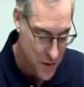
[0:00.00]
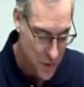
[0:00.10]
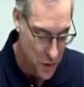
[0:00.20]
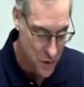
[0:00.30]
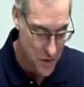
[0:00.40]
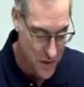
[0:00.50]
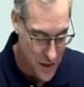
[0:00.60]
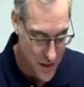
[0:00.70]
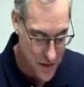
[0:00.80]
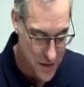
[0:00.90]
Luke
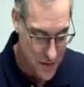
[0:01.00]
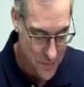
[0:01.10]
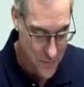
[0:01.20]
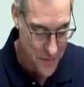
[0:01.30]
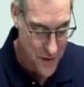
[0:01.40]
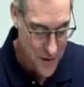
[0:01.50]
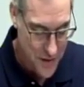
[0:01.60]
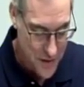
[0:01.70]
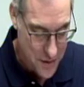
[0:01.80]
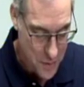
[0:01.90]
9,
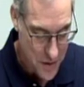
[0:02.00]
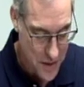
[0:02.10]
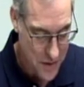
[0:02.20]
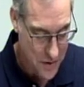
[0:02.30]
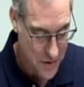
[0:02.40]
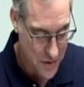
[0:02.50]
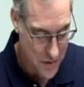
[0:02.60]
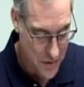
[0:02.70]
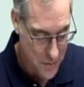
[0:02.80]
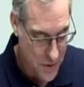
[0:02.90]
where he's
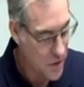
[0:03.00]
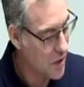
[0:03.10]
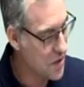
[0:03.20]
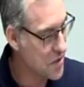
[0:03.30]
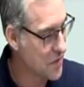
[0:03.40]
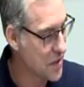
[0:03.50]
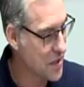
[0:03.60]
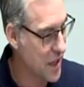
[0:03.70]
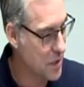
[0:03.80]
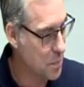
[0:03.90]
the cost of
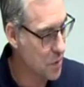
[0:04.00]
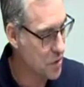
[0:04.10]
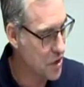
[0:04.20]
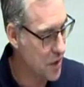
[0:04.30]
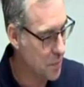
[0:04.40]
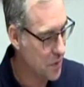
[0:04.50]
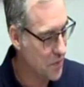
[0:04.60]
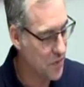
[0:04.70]
discipleship.